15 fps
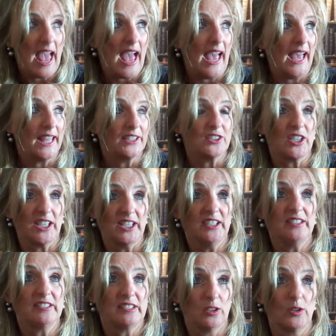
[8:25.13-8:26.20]
and he
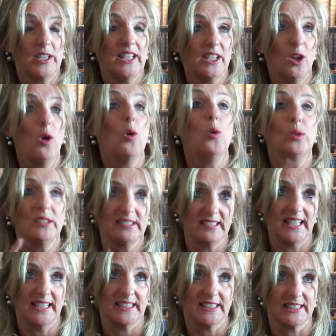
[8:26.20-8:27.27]

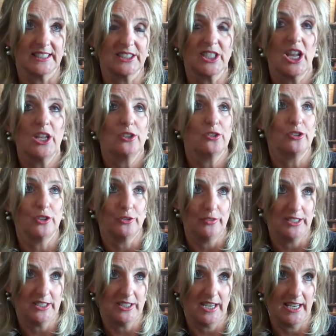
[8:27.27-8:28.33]
wholesaled it to the
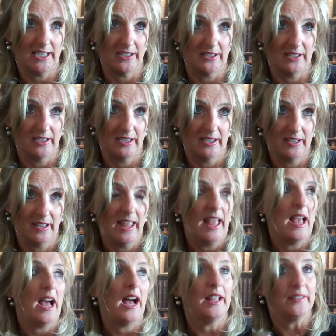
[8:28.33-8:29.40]
retailer.
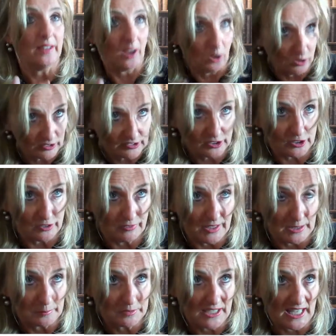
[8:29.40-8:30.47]
I also
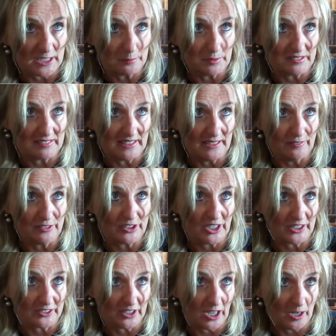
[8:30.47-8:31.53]
developed
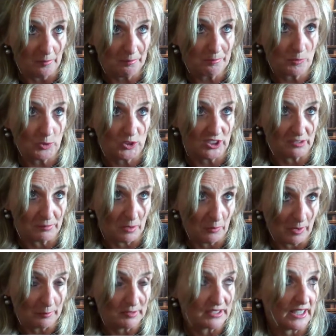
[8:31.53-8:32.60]
CanopiSleeves.com, which is my
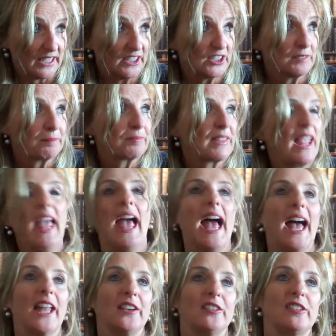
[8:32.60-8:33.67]
website,
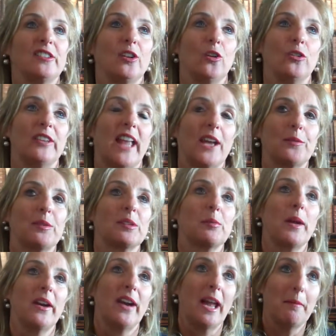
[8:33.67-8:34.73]
and so that was
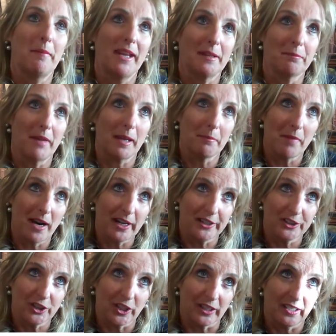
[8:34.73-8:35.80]
where I made my
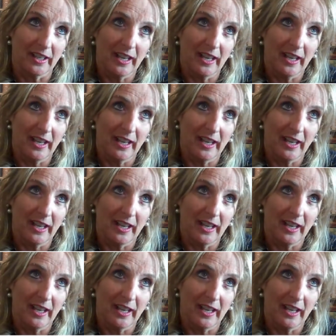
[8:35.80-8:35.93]
margin,